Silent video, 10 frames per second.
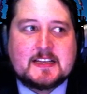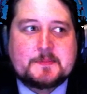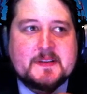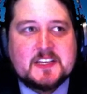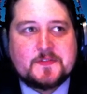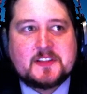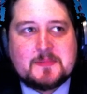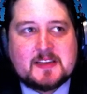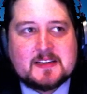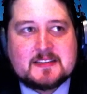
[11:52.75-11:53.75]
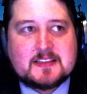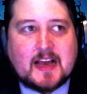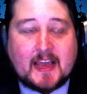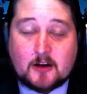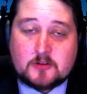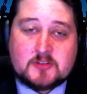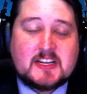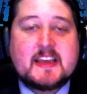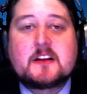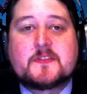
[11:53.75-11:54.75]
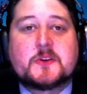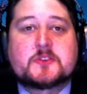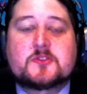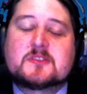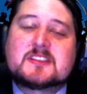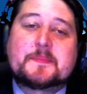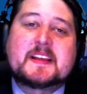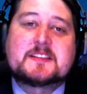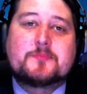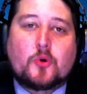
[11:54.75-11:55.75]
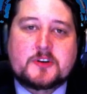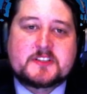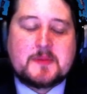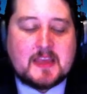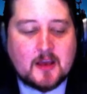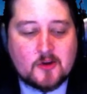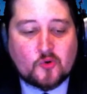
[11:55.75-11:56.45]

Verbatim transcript: specifically because I host and I interview it. So this is something that's important to me.